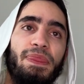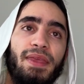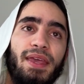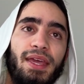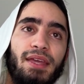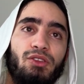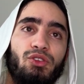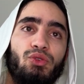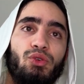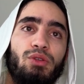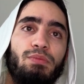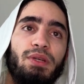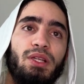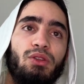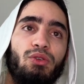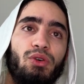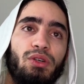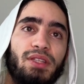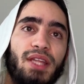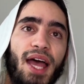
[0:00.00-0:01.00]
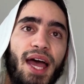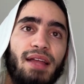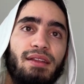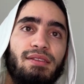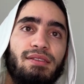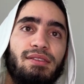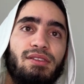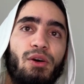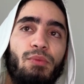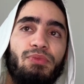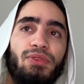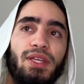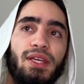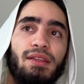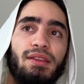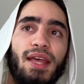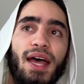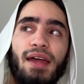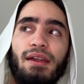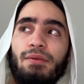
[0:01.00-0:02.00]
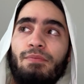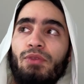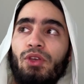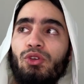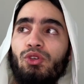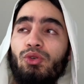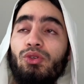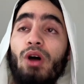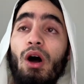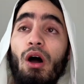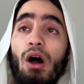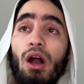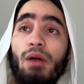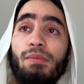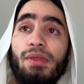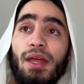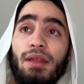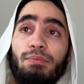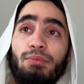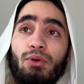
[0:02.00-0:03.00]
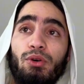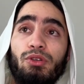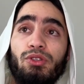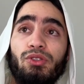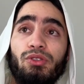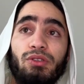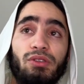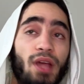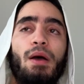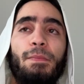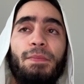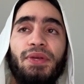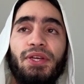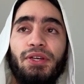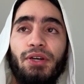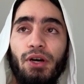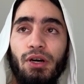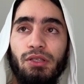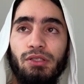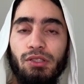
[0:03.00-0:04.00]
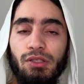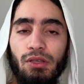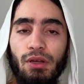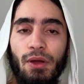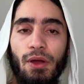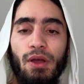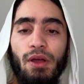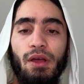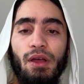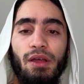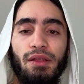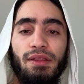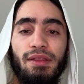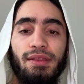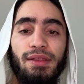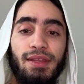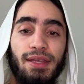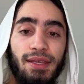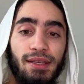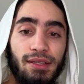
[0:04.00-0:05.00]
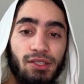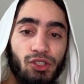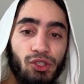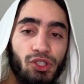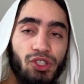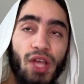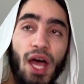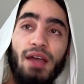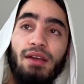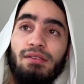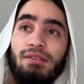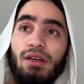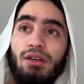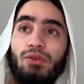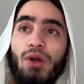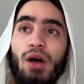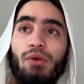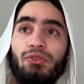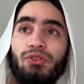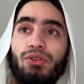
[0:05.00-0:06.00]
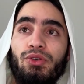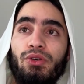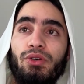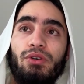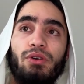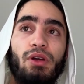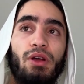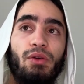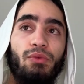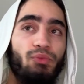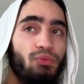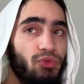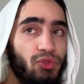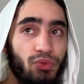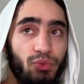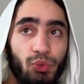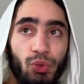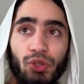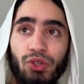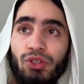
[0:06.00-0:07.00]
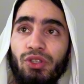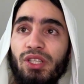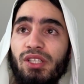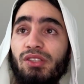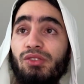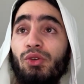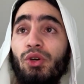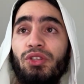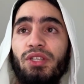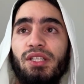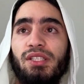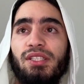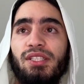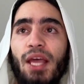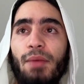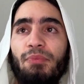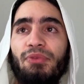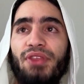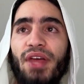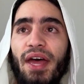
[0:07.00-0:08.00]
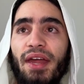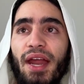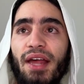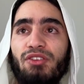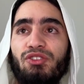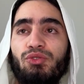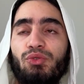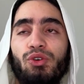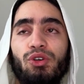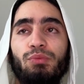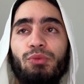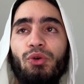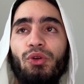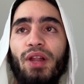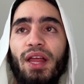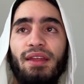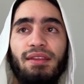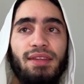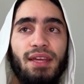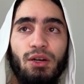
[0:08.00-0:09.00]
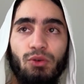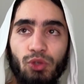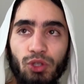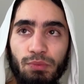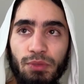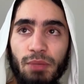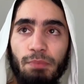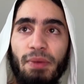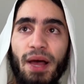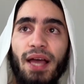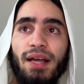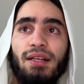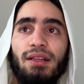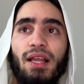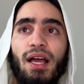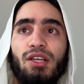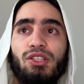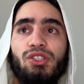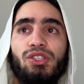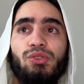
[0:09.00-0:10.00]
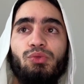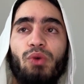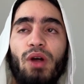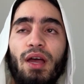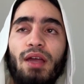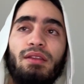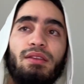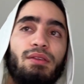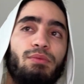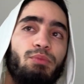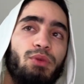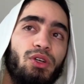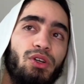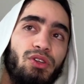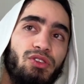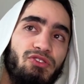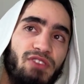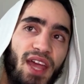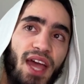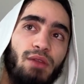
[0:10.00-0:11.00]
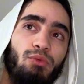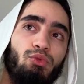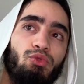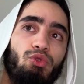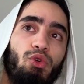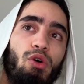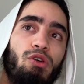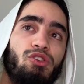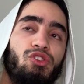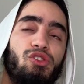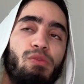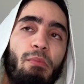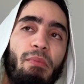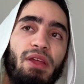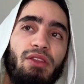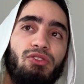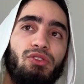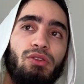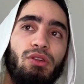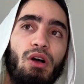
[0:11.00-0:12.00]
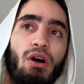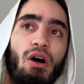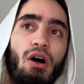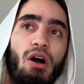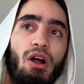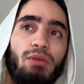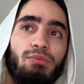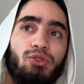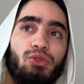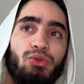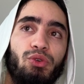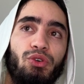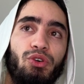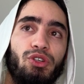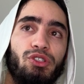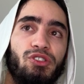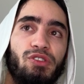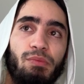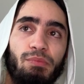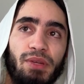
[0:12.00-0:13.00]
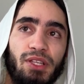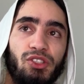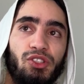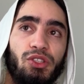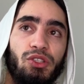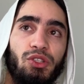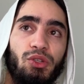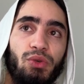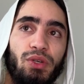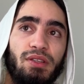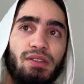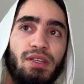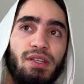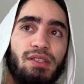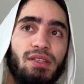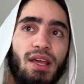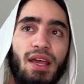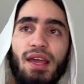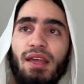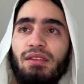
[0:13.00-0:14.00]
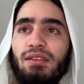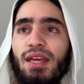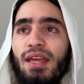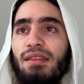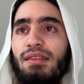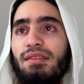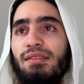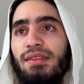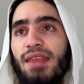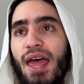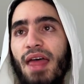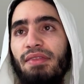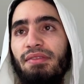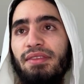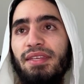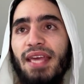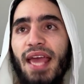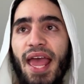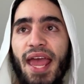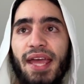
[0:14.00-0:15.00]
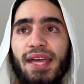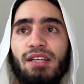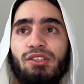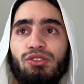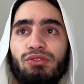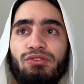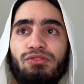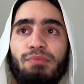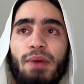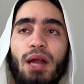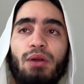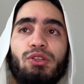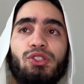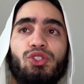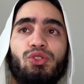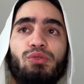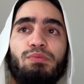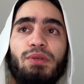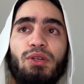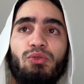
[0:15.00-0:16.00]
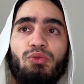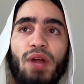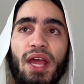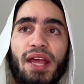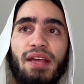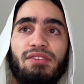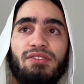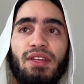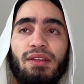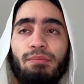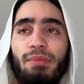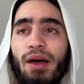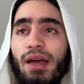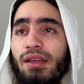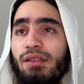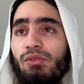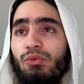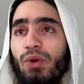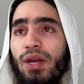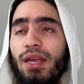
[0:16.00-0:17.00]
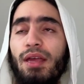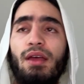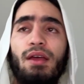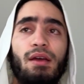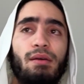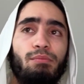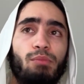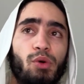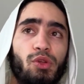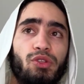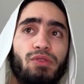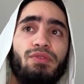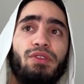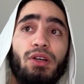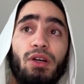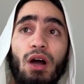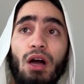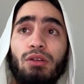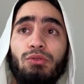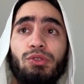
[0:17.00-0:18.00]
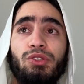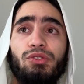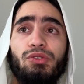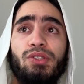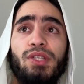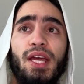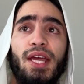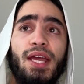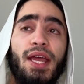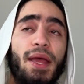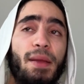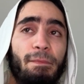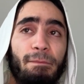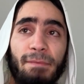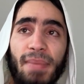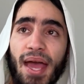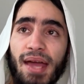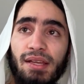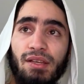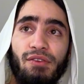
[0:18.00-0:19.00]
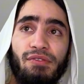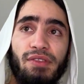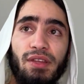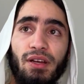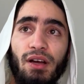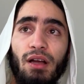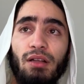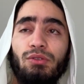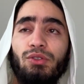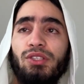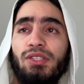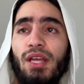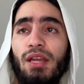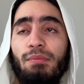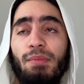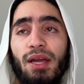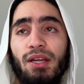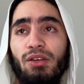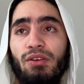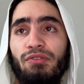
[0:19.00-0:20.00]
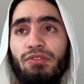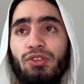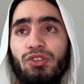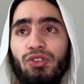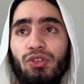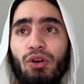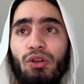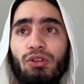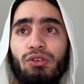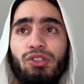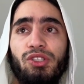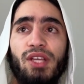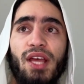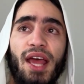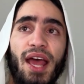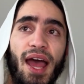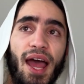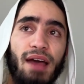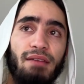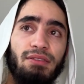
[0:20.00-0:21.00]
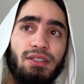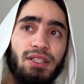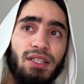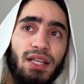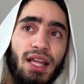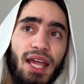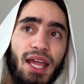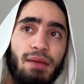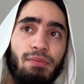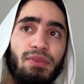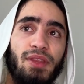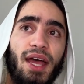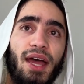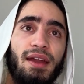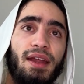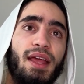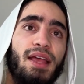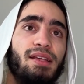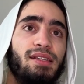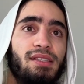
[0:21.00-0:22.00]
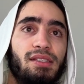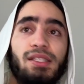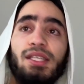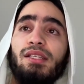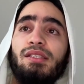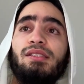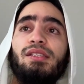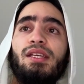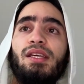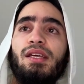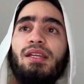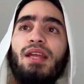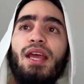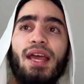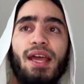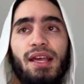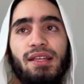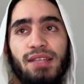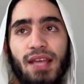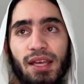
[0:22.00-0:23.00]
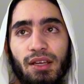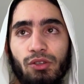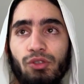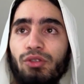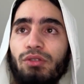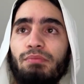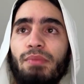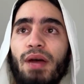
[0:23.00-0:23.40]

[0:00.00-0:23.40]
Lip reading: it could be looked at something that could harm that person, because the society around her would not accept that as normal, and there would be backlash, right? And because that would cause some mental harm to her, some insecurities, that then the age of marriage should be raised. And by the way, most of the countries today, many of the countries and many of the scholars have claimed that 16 is a good